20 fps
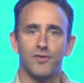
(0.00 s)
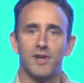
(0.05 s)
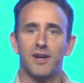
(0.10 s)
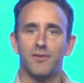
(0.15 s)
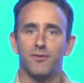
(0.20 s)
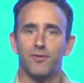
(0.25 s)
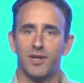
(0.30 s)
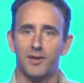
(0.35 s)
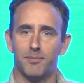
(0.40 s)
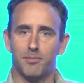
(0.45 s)
of our
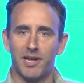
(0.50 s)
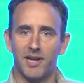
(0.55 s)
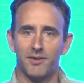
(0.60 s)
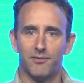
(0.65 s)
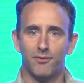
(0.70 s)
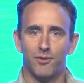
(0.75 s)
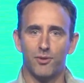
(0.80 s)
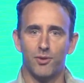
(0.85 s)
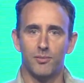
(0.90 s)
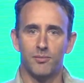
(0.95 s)
Flair
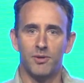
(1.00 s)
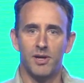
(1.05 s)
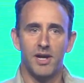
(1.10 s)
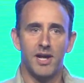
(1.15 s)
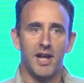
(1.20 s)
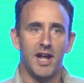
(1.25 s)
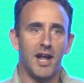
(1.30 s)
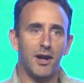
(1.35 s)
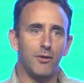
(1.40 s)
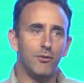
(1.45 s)
platform
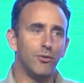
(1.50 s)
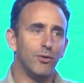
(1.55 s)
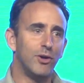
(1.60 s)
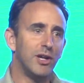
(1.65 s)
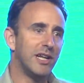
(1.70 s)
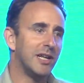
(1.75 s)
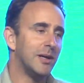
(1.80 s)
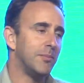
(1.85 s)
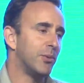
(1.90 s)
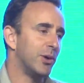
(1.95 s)
and
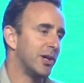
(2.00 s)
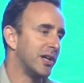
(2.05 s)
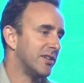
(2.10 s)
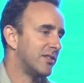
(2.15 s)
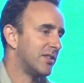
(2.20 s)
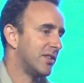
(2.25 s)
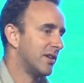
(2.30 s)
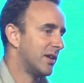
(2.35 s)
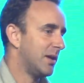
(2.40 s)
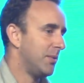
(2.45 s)
really bring it
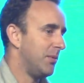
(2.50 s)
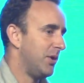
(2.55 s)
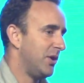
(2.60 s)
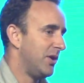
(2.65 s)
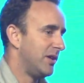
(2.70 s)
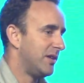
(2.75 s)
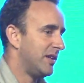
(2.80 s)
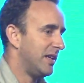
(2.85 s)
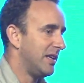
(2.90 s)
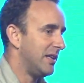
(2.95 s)
to the
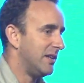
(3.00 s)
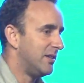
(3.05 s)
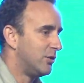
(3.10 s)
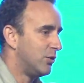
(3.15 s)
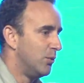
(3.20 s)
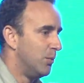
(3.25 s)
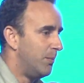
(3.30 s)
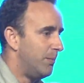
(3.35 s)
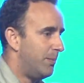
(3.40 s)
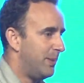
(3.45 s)
community
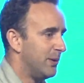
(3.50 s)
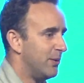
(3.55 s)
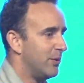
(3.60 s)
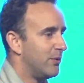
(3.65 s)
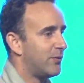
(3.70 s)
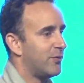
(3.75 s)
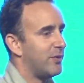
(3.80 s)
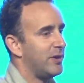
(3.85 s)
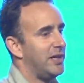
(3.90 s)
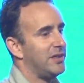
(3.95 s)
to
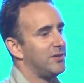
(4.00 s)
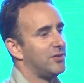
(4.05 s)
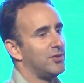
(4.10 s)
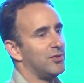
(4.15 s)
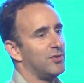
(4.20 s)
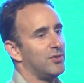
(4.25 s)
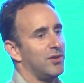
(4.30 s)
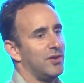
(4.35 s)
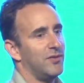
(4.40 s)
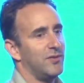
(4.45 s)
build
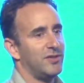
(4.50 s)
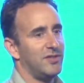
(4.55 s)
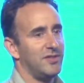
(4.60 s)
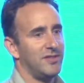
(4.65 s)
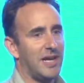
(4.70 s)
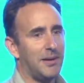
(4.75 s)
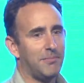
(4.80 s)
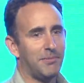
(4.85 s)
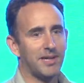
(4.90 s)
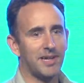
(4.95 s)
financial services
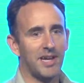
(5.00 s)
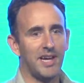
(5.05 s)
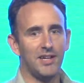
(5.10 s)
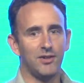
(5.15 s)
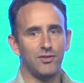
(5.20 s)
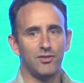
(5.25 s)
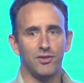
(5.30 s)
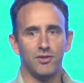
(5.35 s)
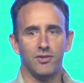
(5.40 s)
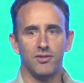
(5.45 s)

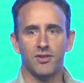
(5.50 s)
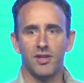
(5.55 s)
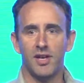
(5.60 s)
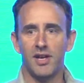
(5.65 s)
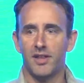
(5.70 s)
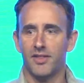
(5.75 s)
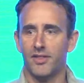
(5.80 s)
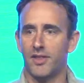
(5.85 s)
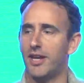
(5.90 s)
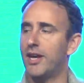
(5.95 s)
applications
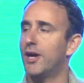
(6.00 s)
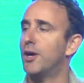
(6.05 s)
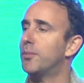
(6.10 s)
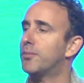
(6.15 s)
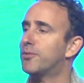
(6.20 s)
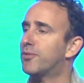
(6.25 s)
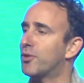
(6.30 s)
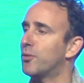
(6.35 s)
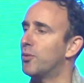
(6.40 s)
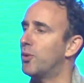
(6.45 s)
that
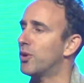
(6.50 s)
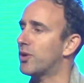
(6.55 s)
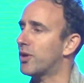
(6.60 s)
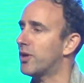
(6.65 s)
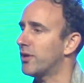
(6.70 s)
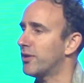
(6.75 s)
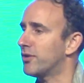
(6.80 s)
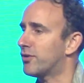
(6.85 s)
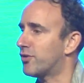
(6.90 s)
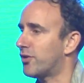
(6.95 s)
helps the
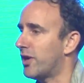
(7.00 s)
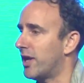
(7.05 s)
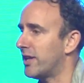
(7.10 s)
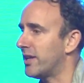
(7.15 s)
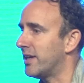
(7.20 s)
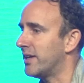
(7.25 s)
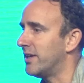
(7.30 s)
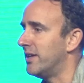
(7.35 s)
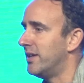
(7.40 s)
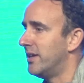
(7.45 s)
working
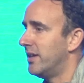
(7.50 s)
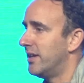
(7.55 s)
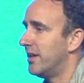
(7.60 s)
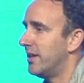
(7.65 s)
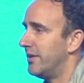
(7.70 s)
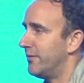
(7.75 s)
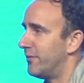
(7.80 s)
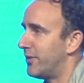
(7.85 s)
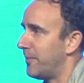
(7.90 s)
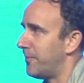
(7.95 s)
Australian
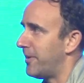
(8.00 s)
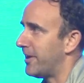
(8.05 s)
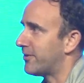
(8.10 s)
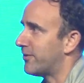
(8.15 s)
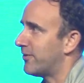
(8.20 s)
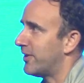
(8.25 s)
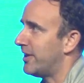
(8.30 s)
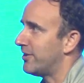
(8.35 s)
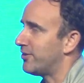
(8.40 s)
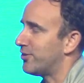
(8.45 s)
live their
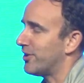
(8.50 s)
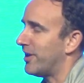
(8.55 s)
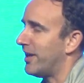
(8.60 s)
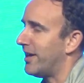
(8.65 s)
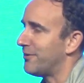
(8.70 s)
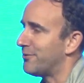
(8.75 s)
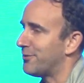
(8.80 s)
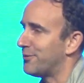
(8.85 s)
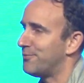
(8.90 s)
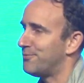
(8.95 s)
best financial
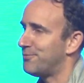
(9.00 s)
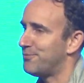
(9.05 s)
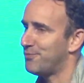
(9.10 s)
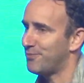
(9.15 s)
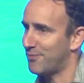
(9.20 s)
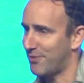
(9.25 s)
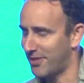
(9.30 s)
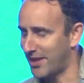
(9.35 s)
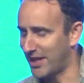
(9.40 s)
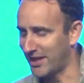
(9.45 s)
life.
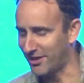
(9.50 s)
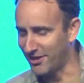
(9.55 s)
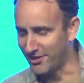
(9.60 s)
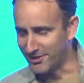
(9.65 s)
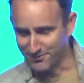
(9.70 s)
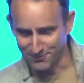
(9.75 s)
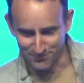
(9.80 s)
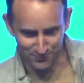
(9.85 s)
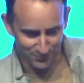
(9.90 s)
Thank you.